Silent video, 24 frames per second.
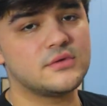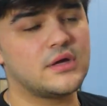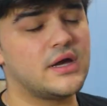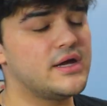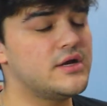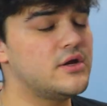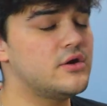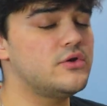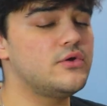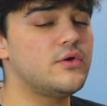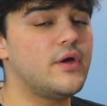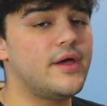
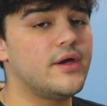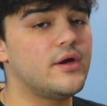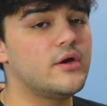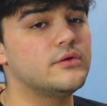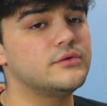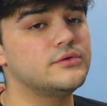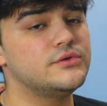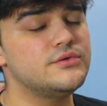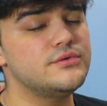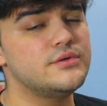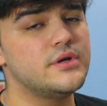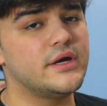I know you ain't
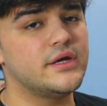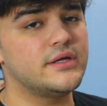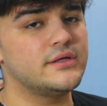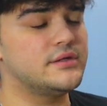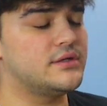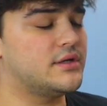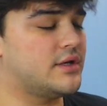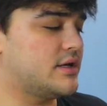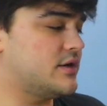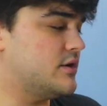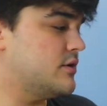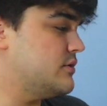gonna do
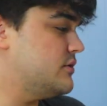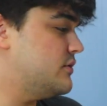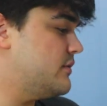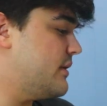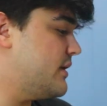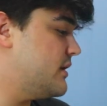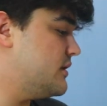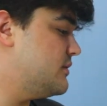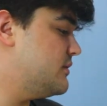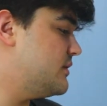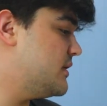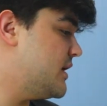nothing. I know you
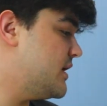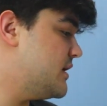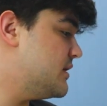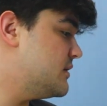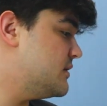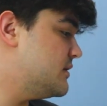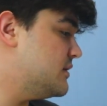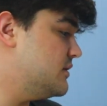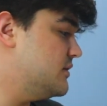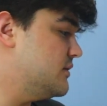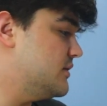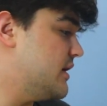ain't you
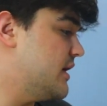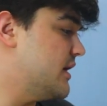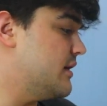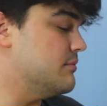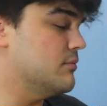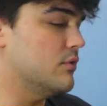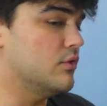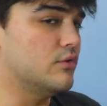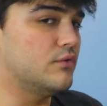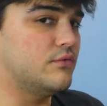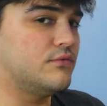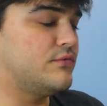can't you
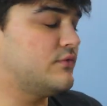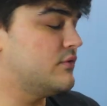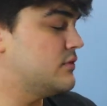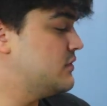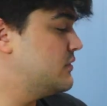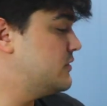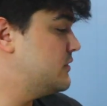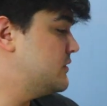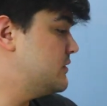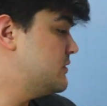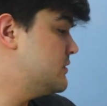can't move.